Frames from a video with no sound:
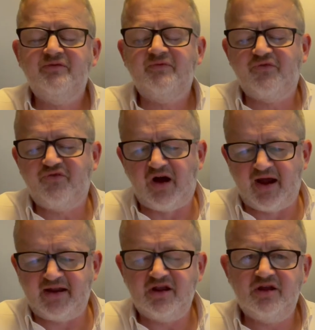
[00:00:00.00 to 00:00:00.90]

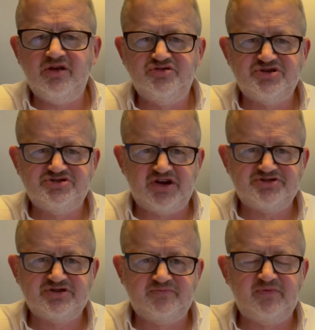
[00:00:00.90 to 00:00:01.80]
fine. You should
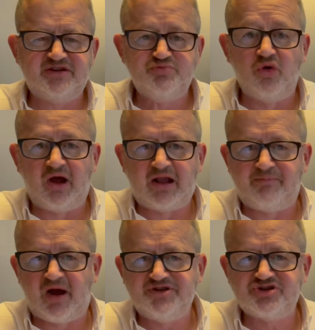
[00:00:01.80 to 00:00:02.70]
it's more like a
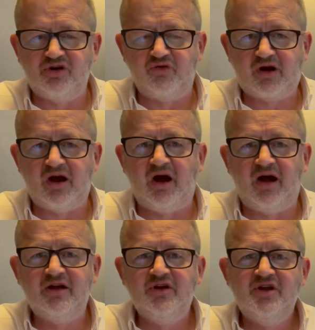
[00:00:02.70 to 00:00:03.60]
bicycle or a
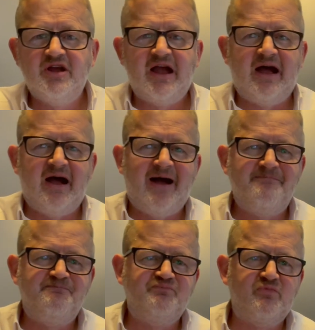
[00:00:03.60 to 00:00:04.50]
car,
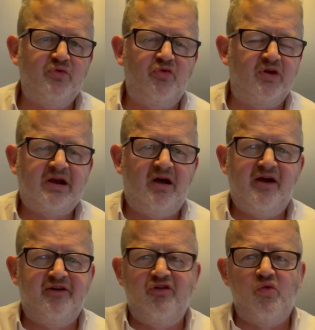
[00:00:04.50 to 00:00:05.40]
or a
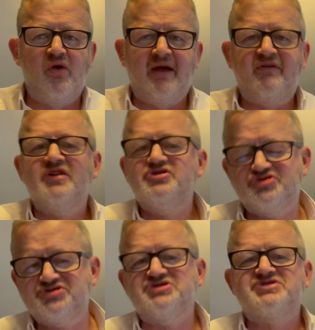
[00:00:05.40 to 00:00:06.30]
glider or whatever. You
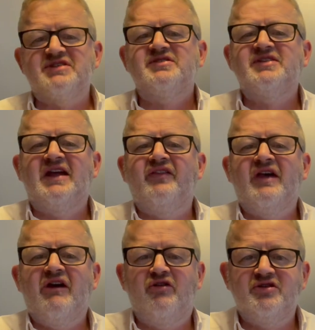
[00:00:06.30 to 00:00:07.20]
should just get the thing in the
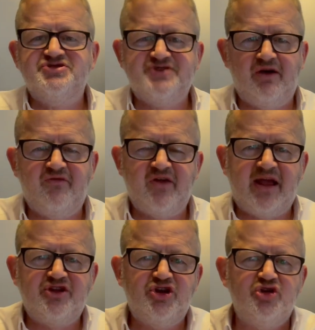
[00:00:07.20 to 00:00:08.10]
air on yourself
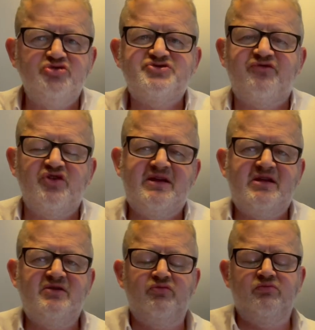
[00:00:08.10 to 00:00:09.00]
and use
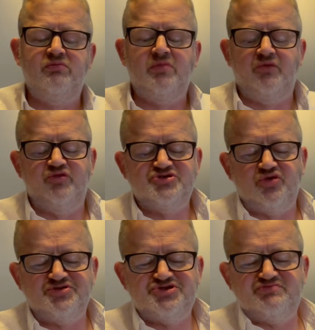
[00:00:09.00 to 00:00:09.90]
free
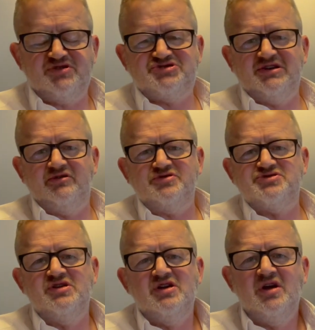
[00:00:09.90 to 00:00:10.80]
resources and materials
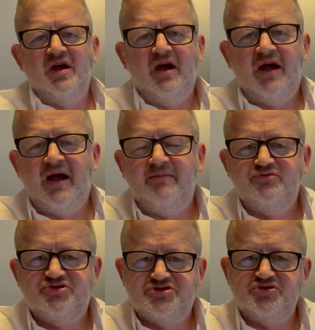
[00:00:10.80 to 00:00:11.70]

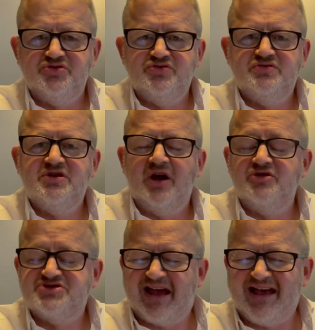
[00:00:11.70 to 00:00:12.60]

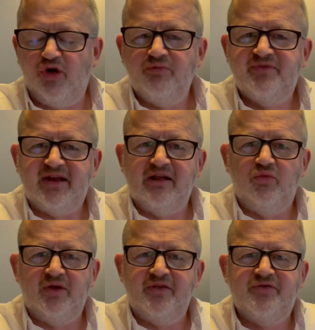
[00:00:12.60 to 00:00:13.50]
to help deal
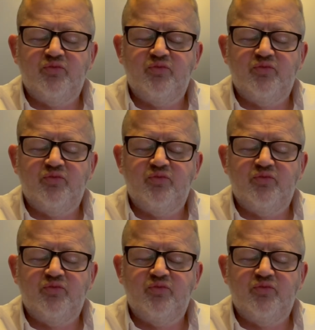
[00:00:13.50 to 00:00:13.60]
with